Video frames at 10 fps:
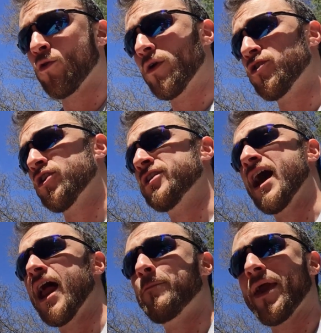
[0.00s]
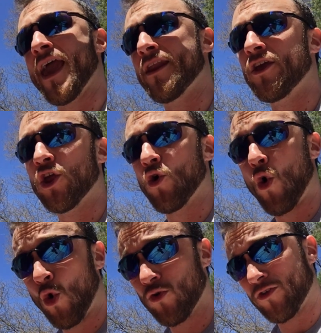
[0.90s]
We should not ban an
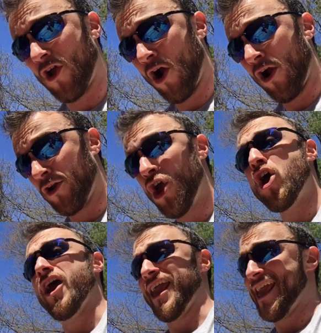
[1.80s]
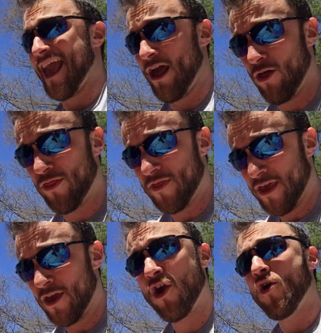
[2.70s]
old card, a healthy,